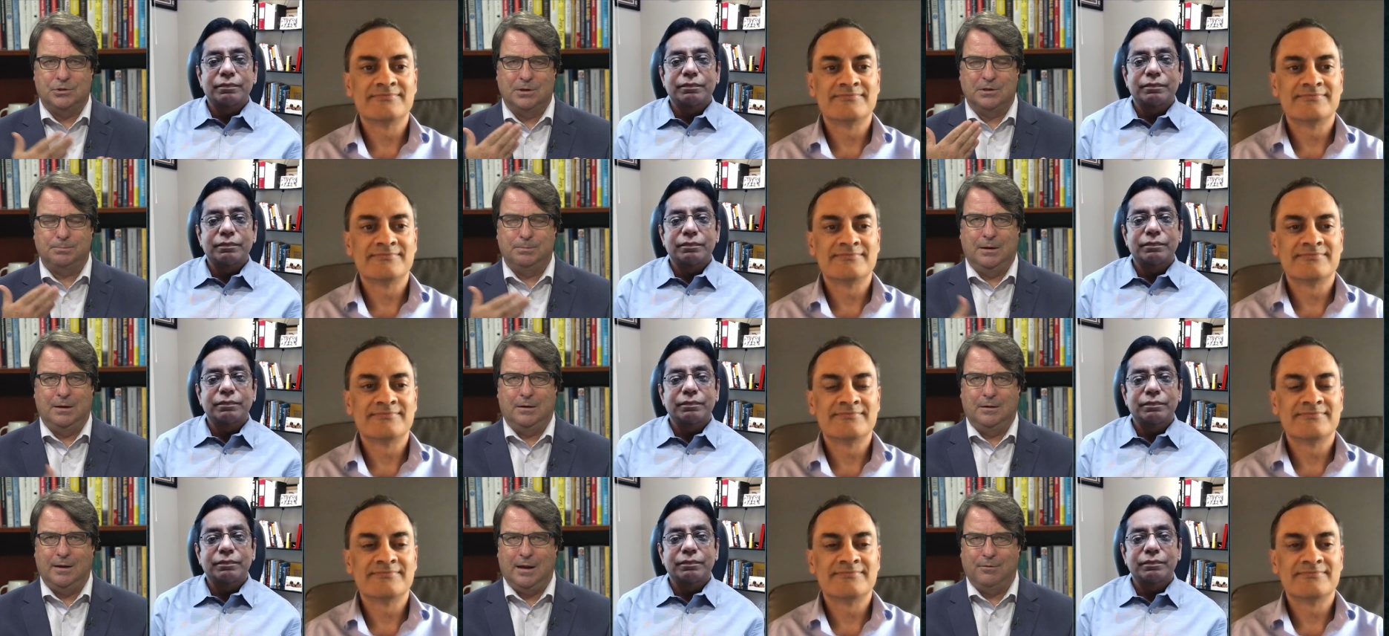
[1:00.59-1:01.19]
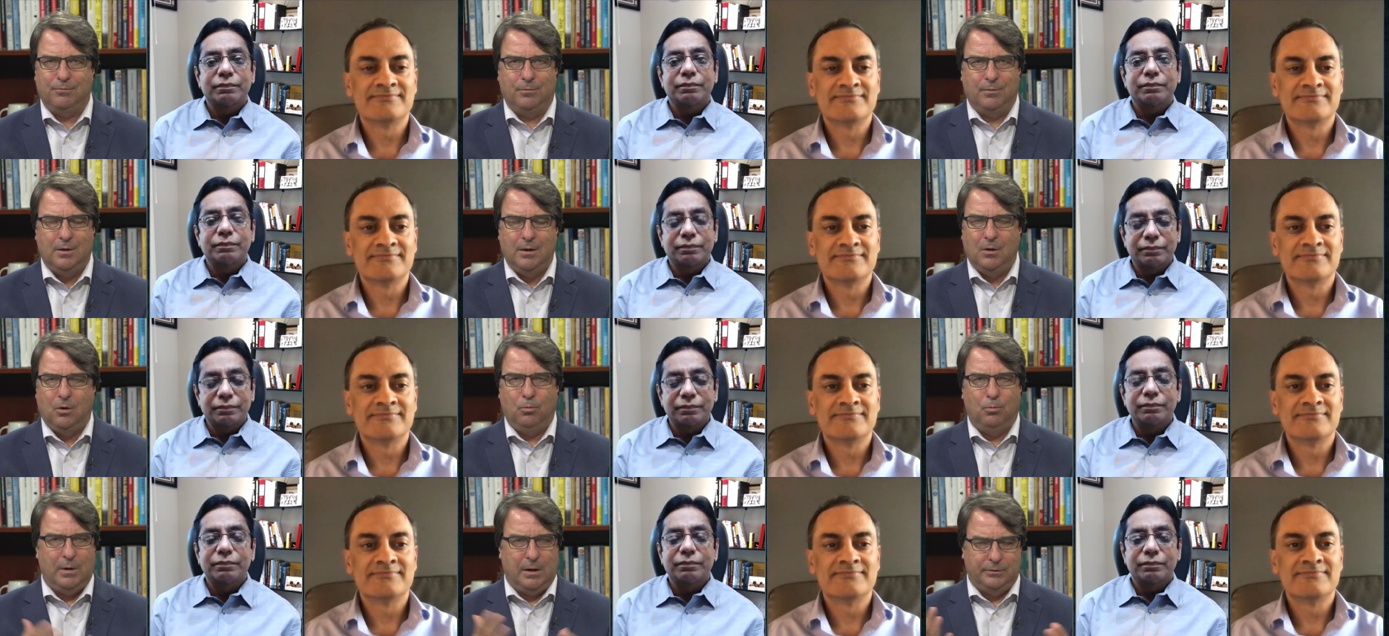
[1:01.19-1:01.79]
Speaker 1: It's been
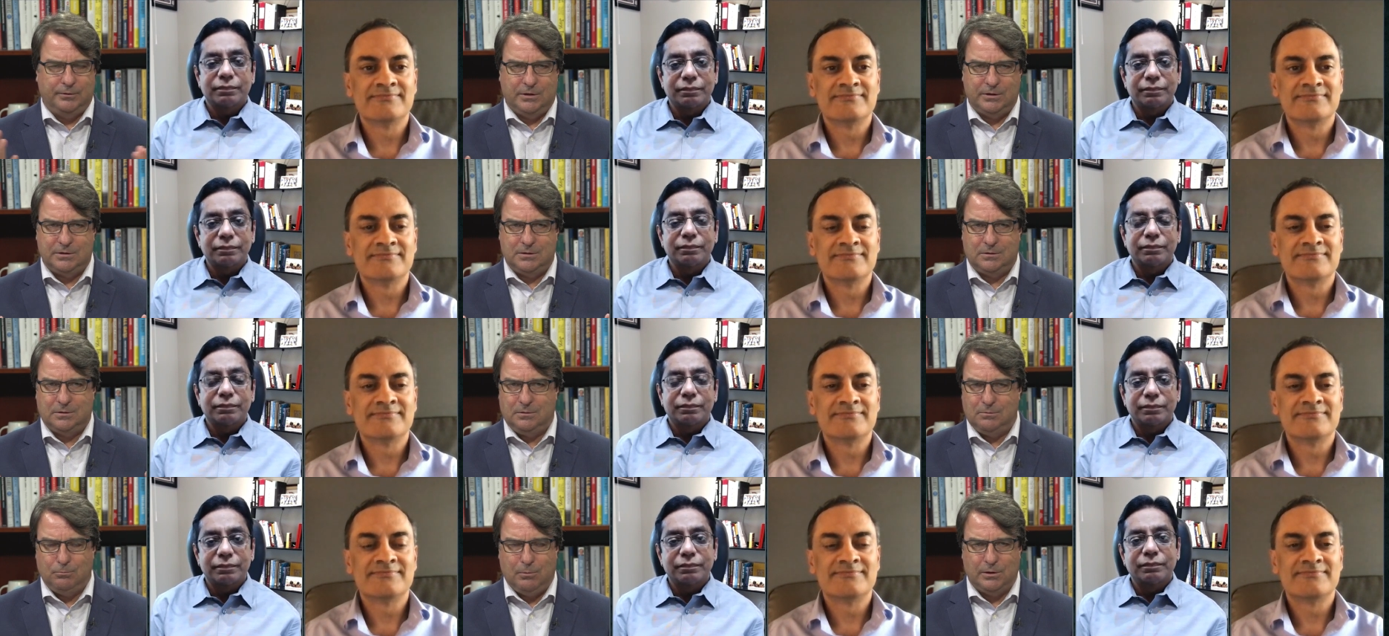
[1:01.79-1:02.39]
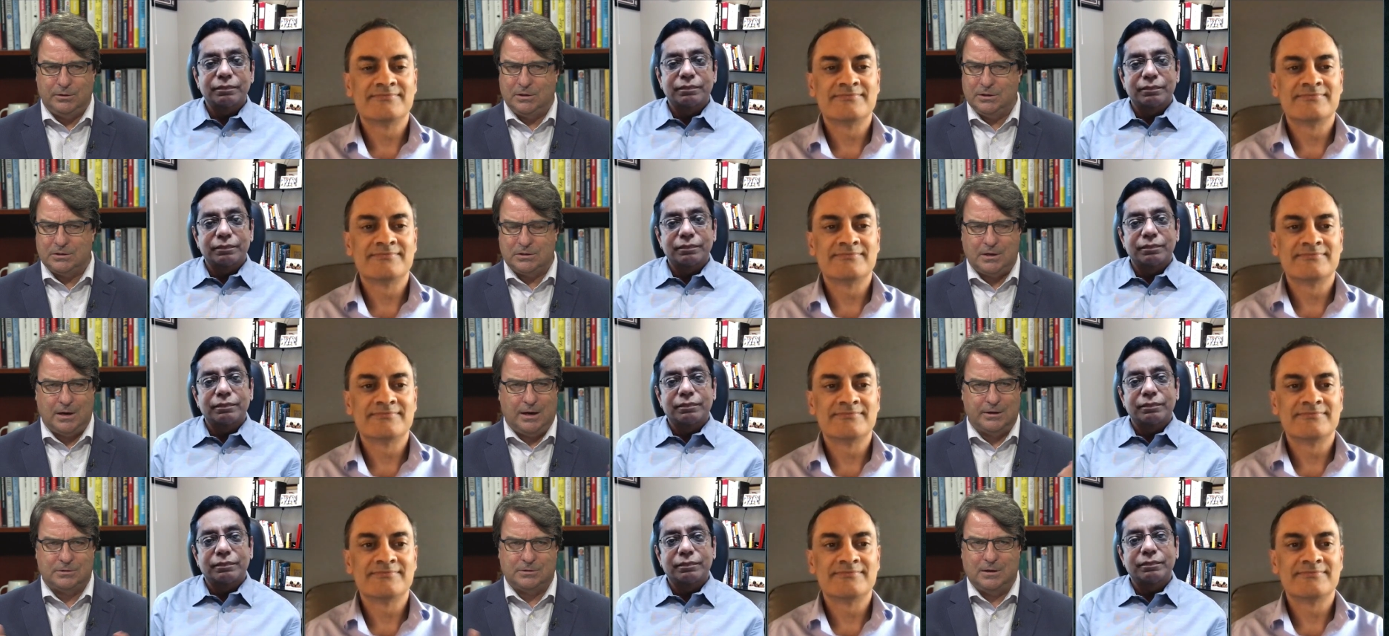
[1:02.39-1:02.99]
well, dis well
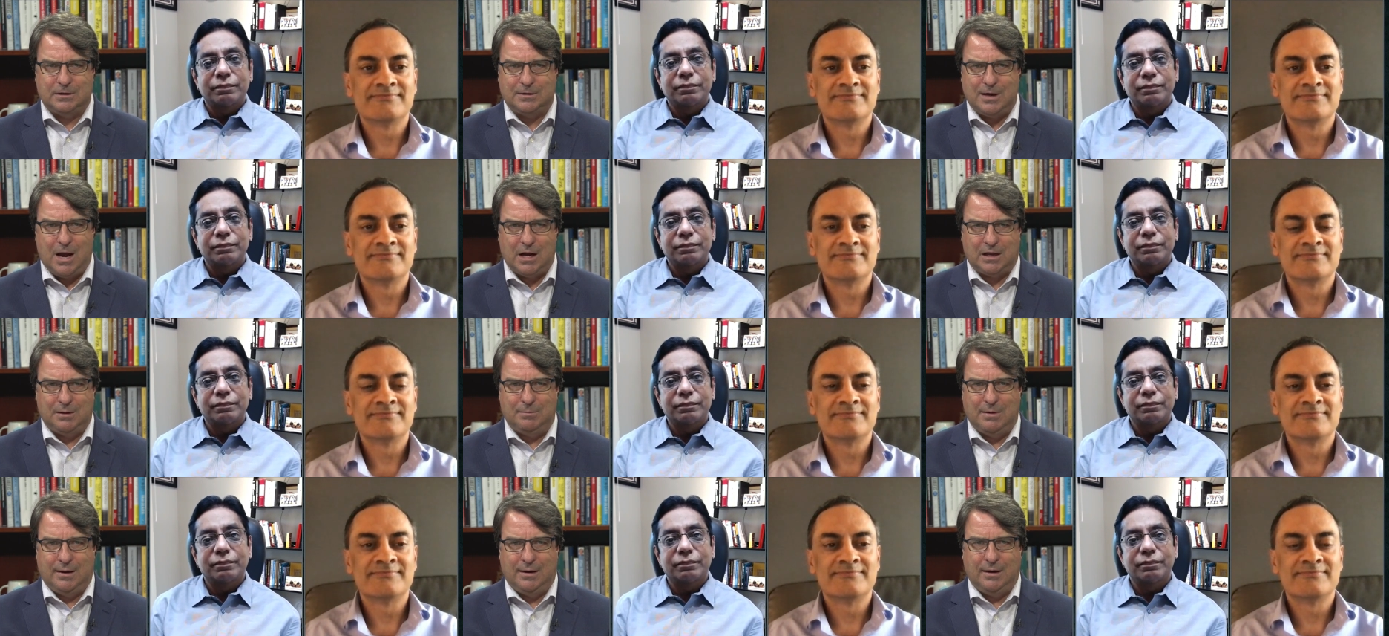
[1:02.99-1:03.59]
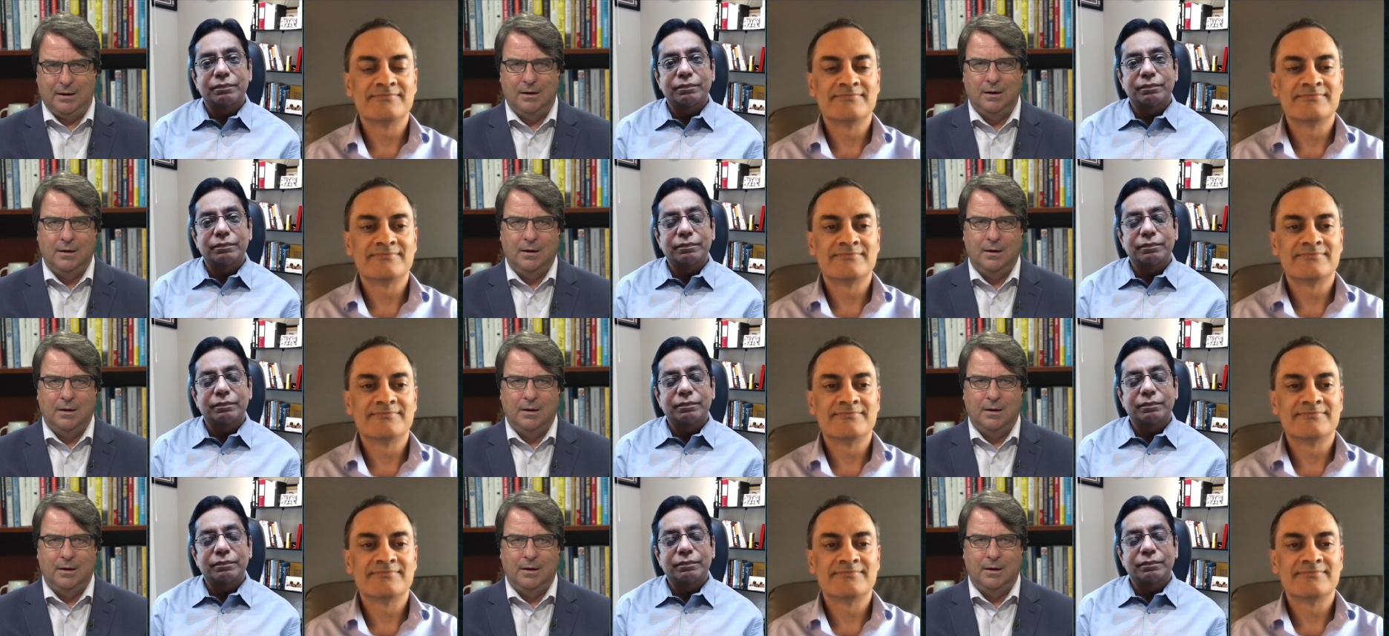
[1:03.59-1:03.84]
discussed and documented.